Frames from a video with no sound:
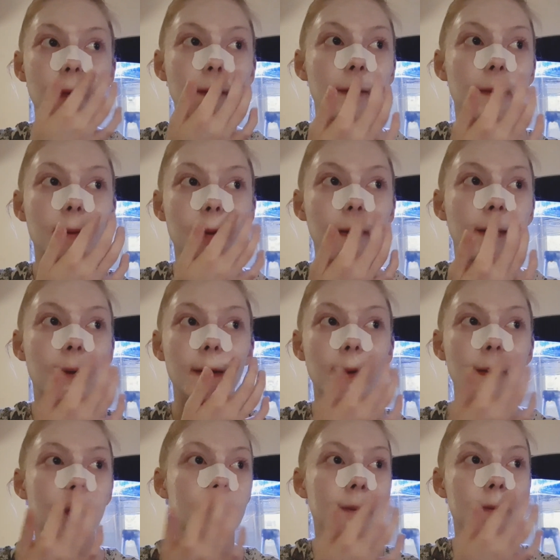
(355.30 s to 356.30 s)
and I
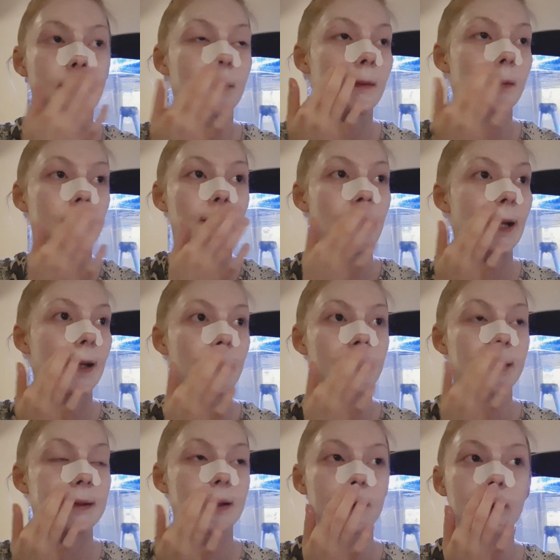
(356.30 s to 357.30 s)
his Tank
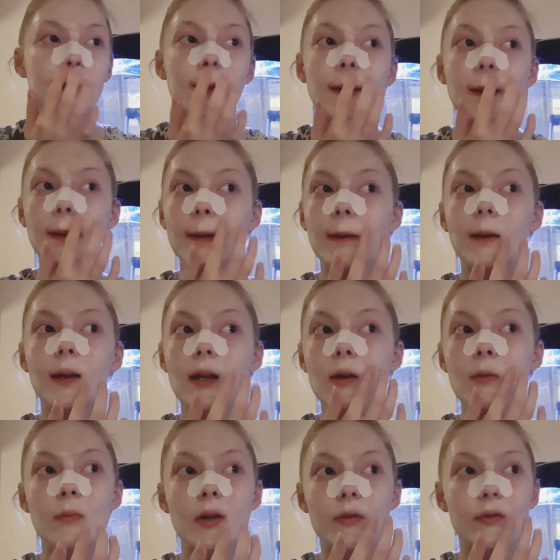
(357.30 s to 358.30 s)
is obviously
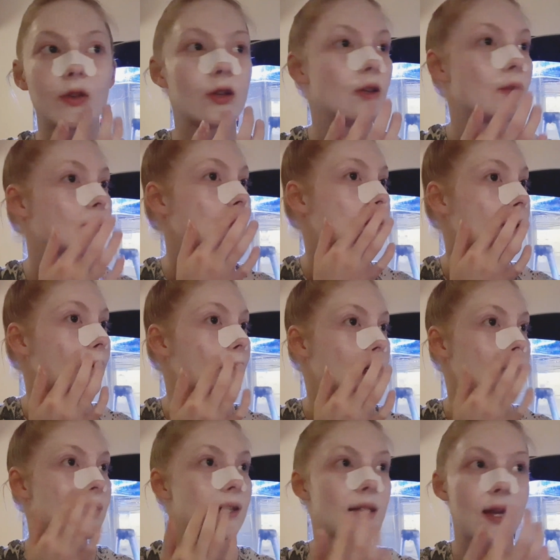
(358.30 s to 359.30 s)
in my room, so I
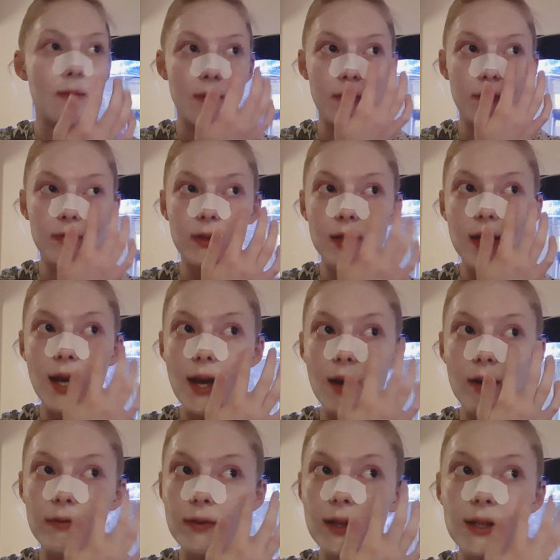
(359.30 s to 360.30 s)
see him every day,
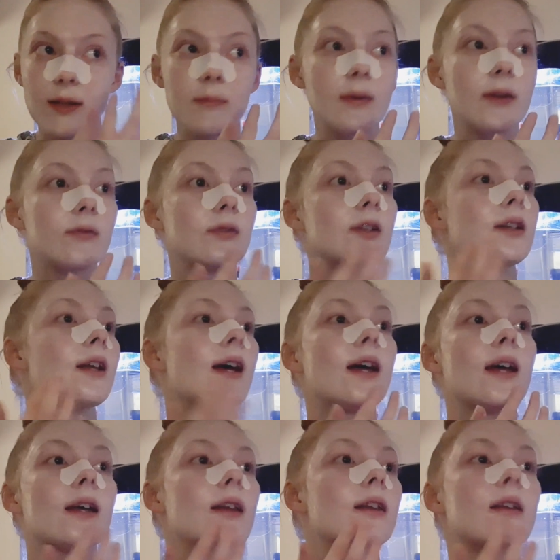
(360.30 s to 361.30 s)
I feed him every
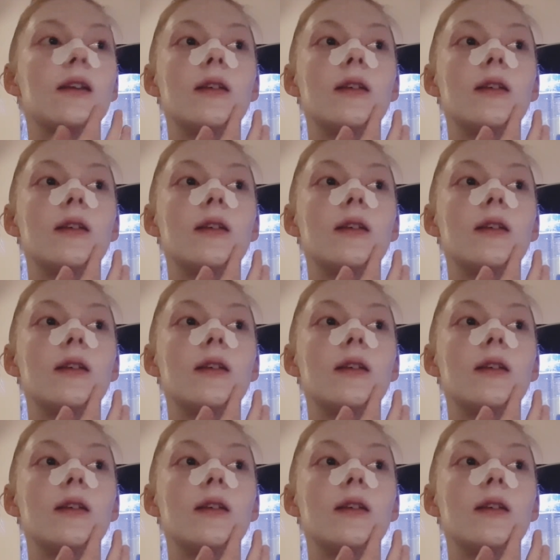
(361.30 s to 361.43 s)
day.